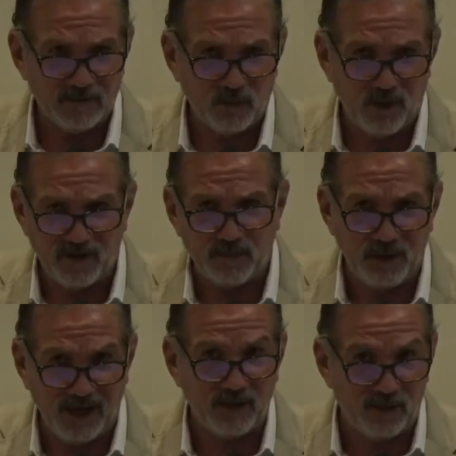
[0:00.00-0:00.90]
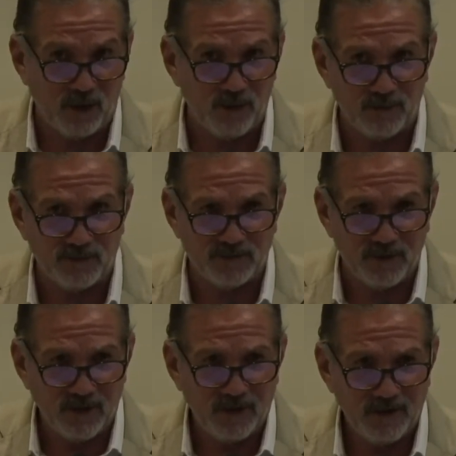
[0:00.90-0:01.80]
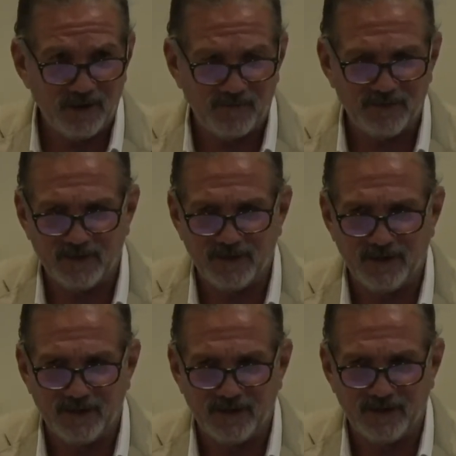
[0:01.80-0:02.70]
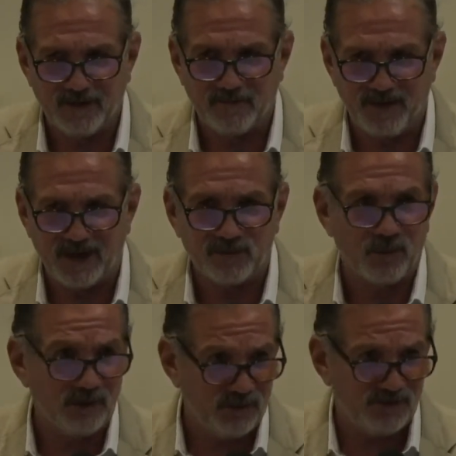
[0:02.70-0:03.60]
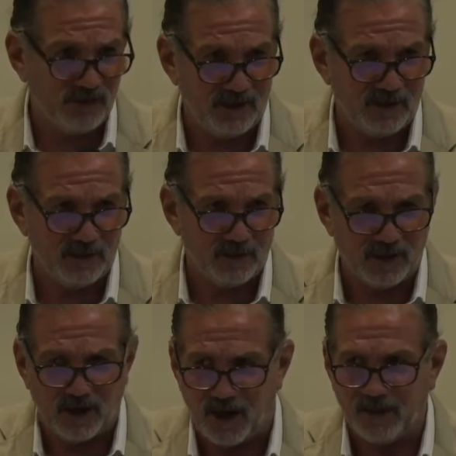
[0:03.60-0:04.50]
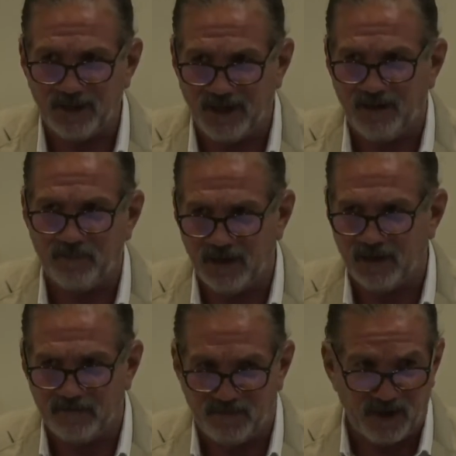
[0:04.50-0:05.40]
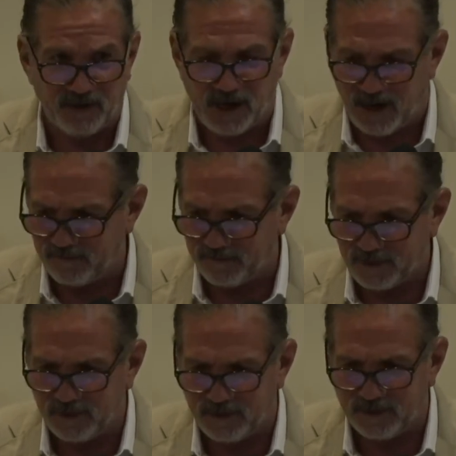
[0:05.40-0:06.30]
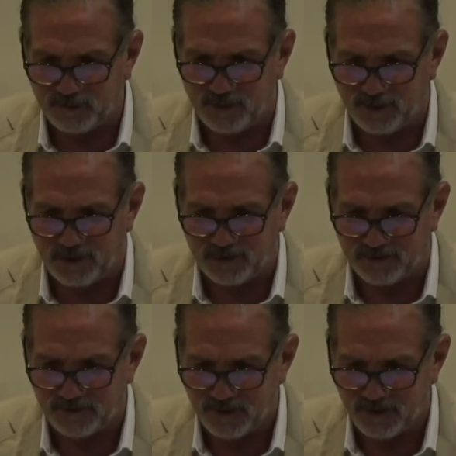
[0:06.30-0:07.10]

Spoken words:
where the plant grows, it affects what you see, like Ibogaine being a very African experience.